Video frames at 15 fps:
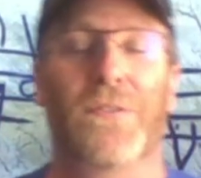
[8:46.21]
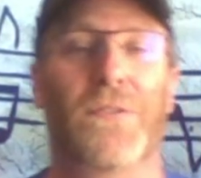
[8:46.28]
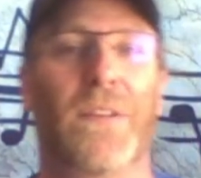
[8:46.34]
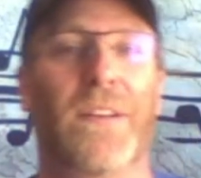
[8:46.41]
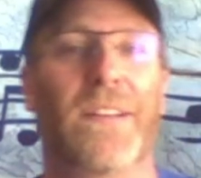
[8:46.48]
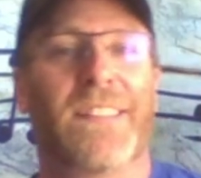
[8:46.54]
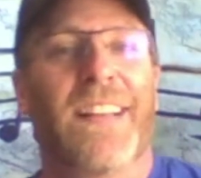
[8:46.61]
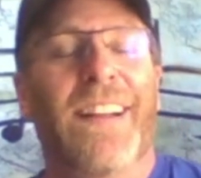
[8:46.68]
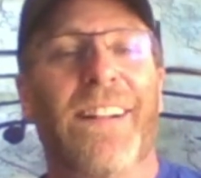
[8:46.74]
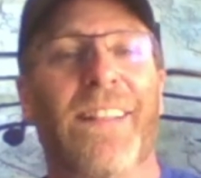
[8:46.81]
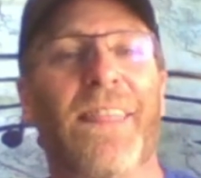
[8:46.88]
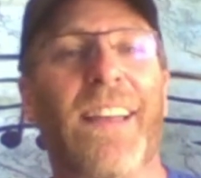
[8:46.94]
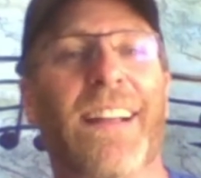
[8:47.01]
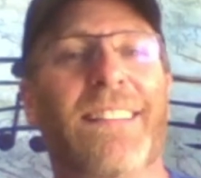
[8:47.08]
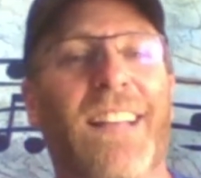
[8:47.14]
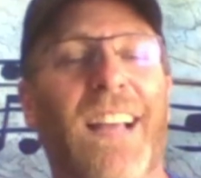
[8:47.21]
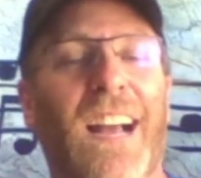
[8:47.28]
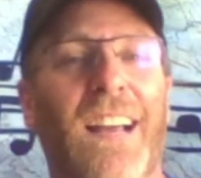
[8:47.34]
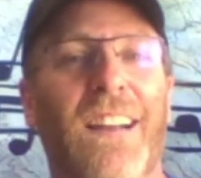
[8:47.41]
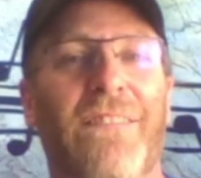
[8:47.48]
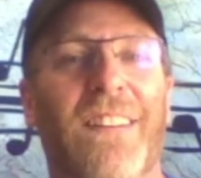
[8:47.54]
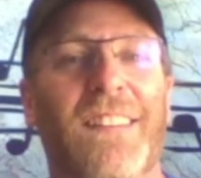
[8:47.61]
So that's, that's
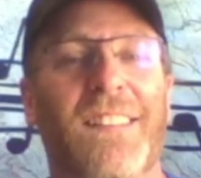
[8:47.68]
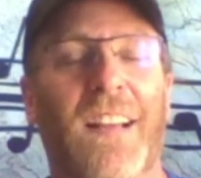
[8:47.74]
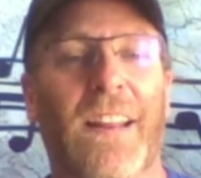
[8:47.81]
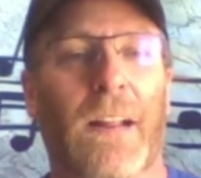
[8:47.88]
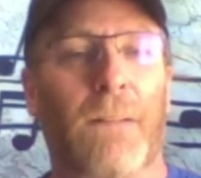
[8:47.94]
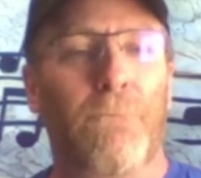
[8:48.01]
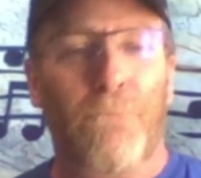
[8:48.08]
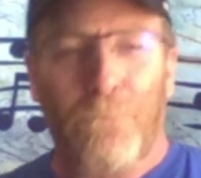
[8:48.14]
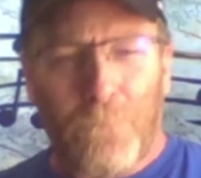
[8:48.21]
kind of exciting.